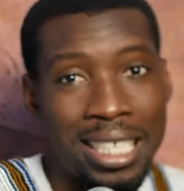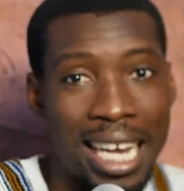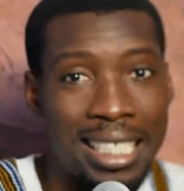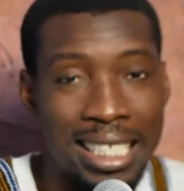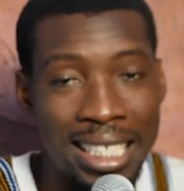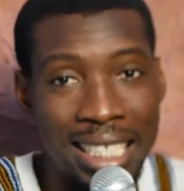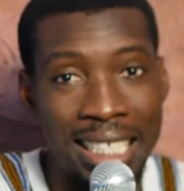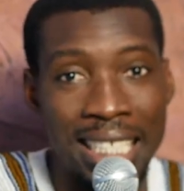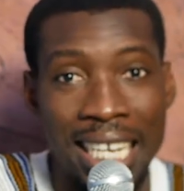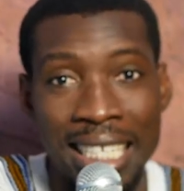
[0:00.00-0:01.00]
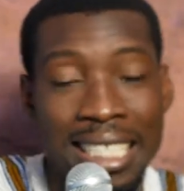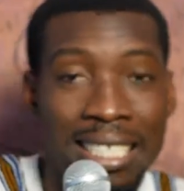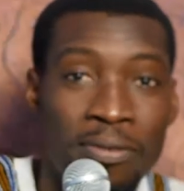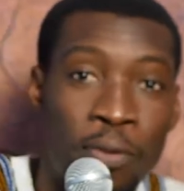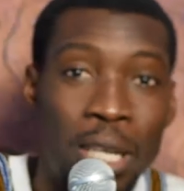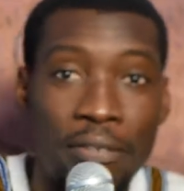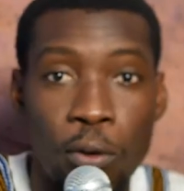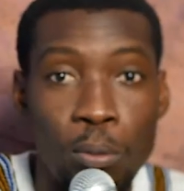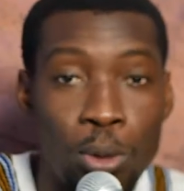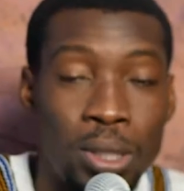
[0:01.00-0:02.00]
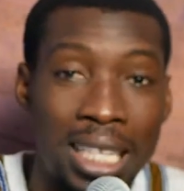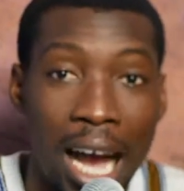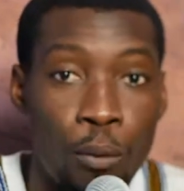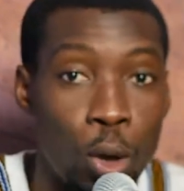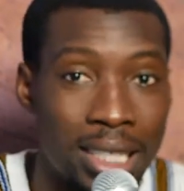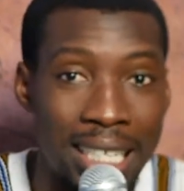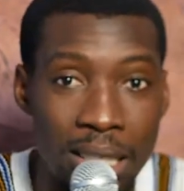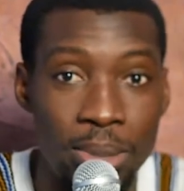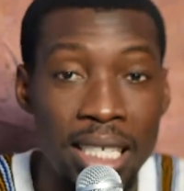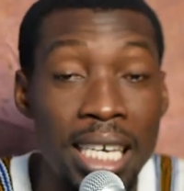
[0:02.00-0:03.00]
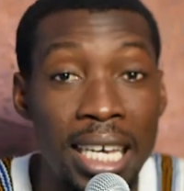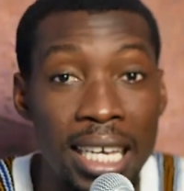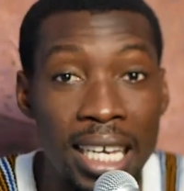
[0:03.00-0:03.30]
night, this Vodafone Music Awards can be here.